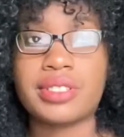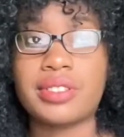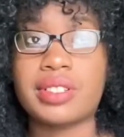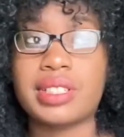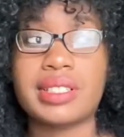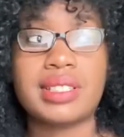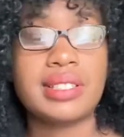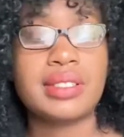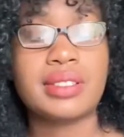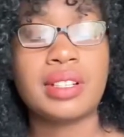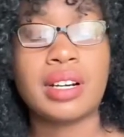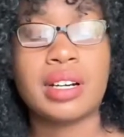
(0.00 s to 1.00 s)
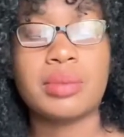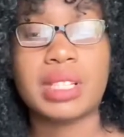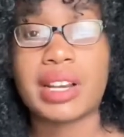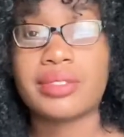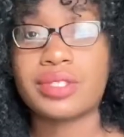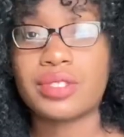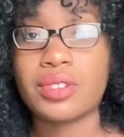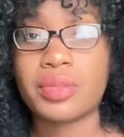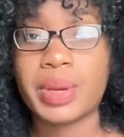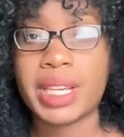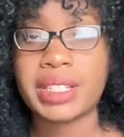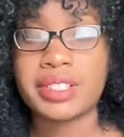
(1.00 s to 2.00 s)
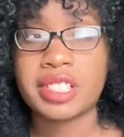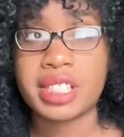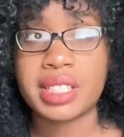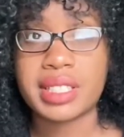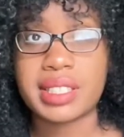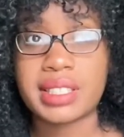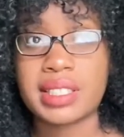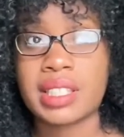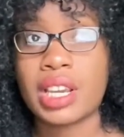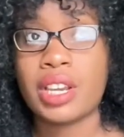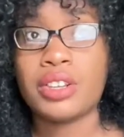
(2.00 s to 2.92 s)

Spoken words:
you're going to see a lot of stroke patients,